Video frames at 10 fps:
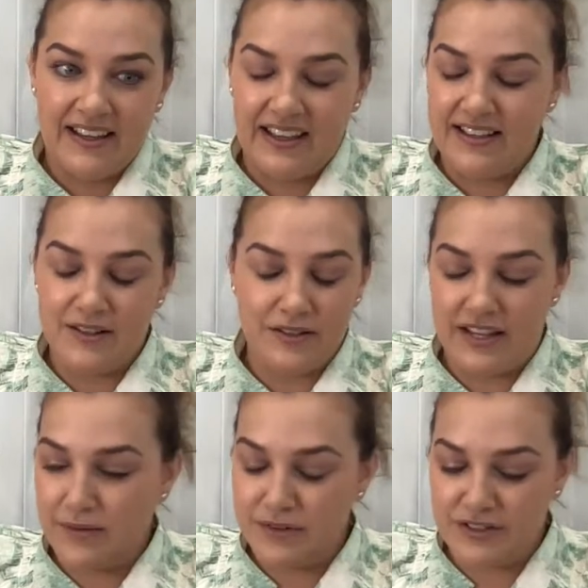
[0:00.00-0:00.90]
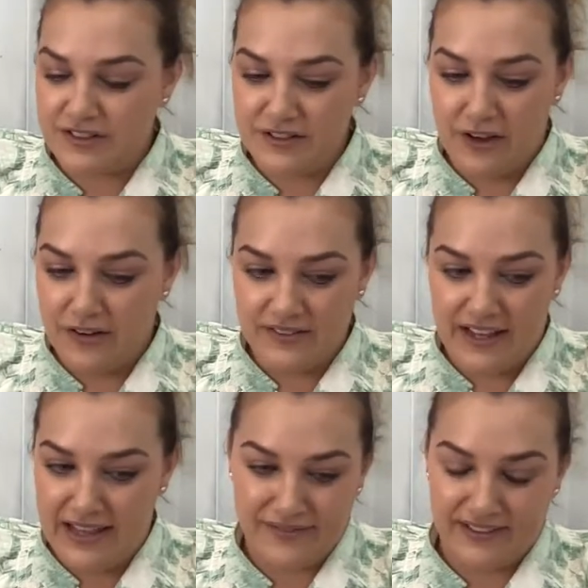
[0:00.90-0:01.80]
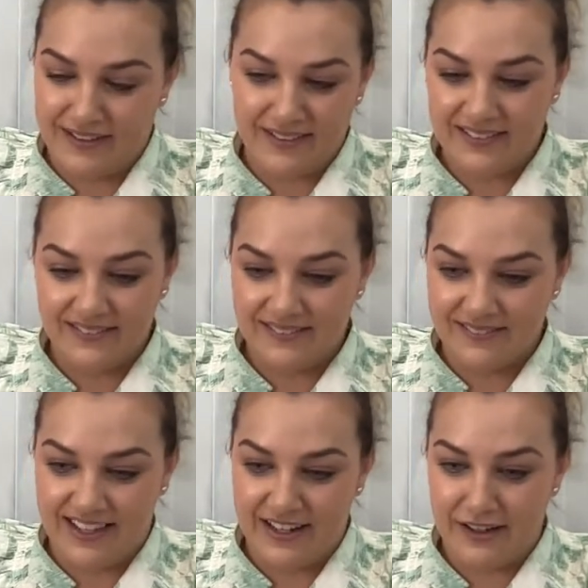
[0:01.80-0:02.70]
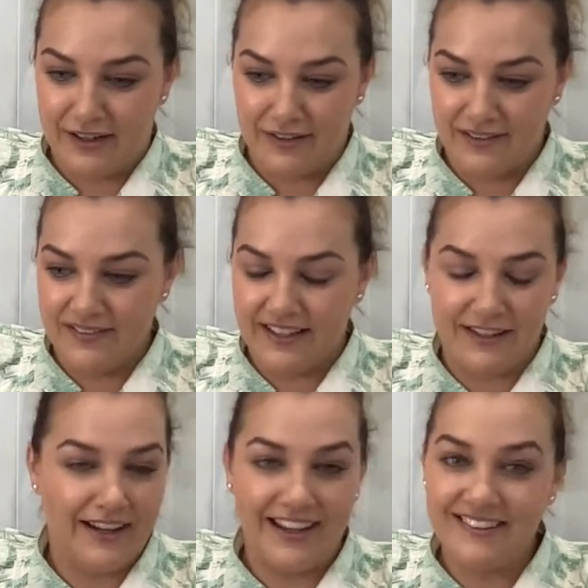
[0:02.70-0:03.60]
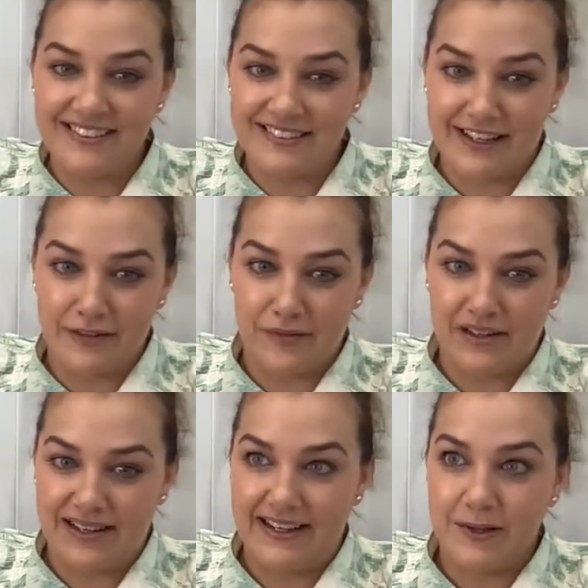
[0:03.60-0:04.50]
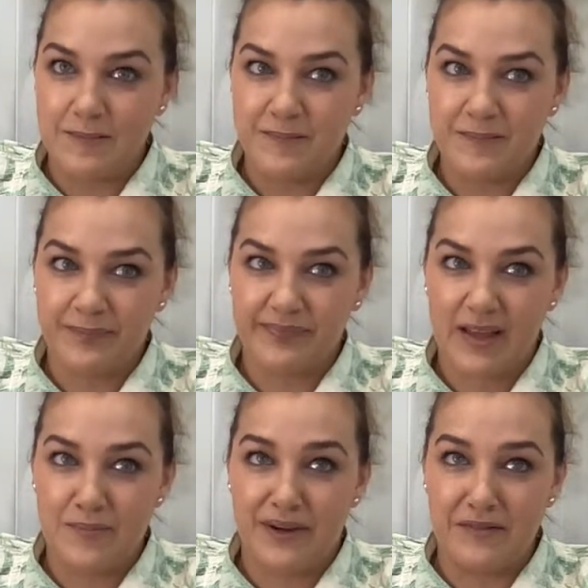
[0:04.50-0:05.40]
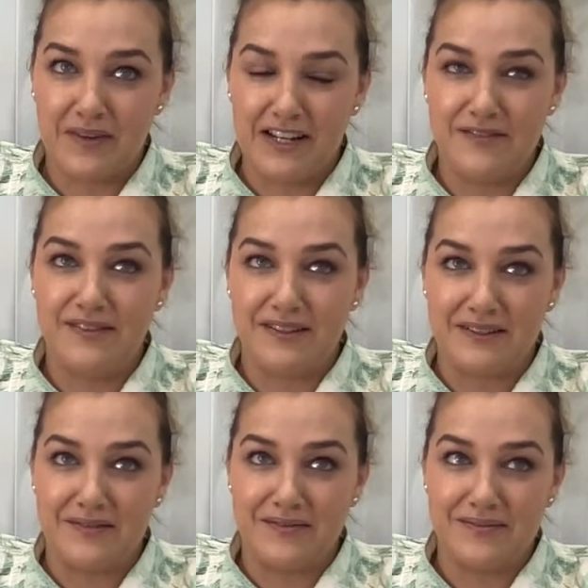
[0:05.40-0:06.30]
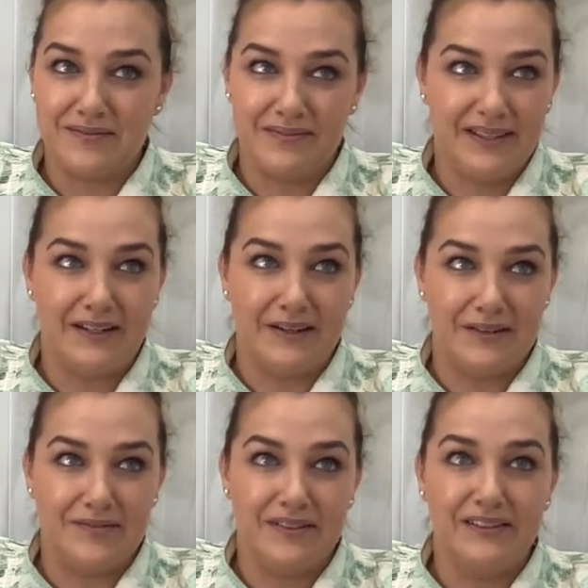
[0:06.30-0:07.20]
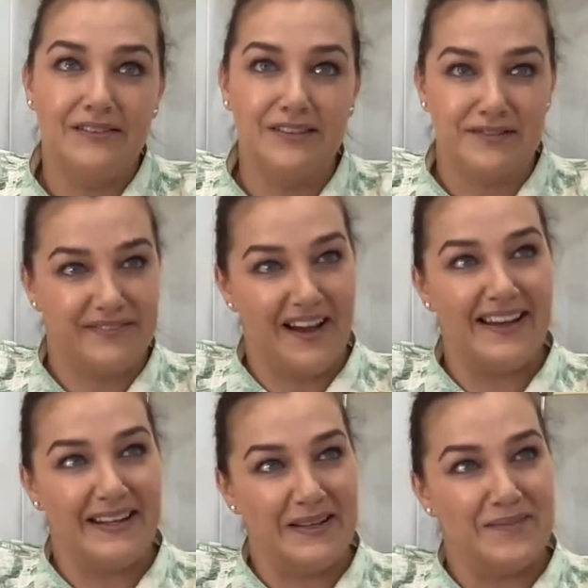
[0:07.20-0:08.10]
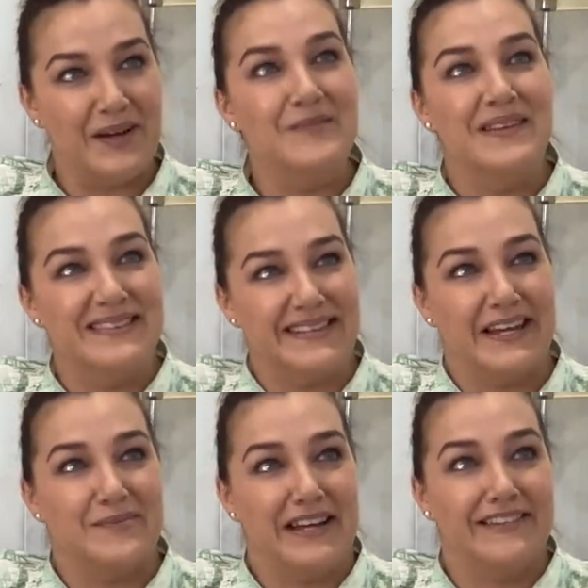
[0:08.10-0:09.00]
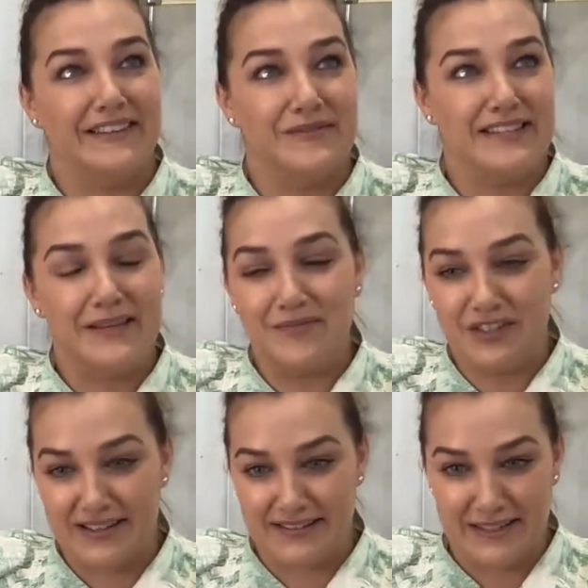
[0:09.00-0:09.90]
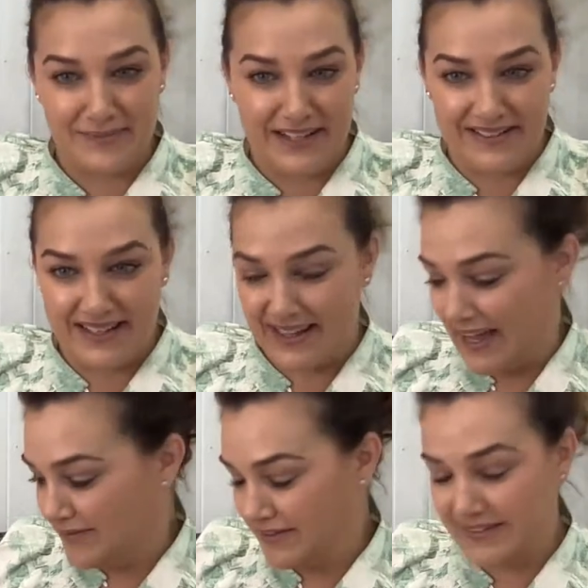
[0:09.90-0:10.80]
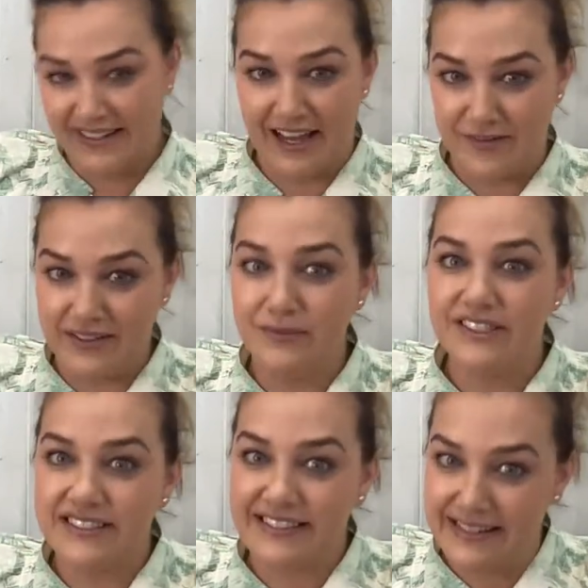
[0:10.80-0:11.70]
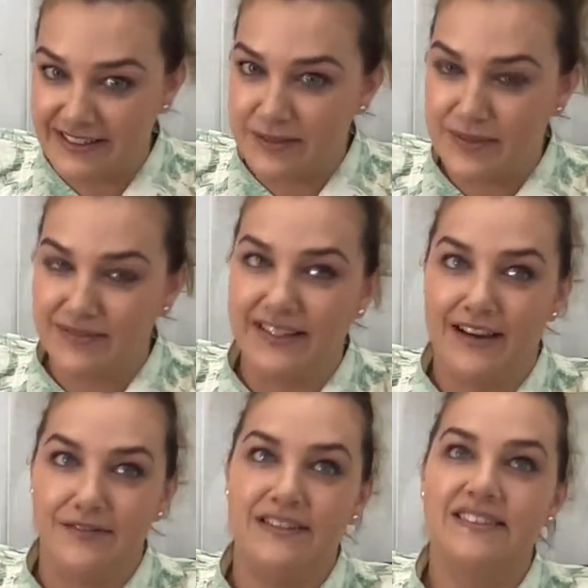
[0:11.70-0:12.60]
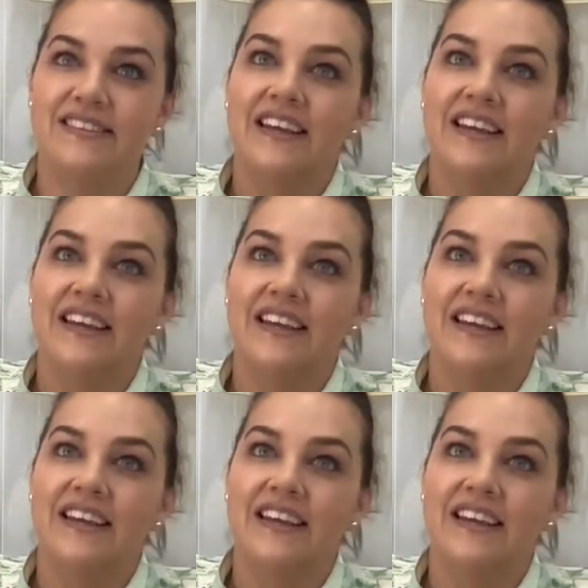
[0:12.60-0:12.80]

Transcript: he would just not ever let it go, and I understand why. But one of the, you know, real defining moments in our marriage was him trusting me to have it recovered, which it needed to be recovered,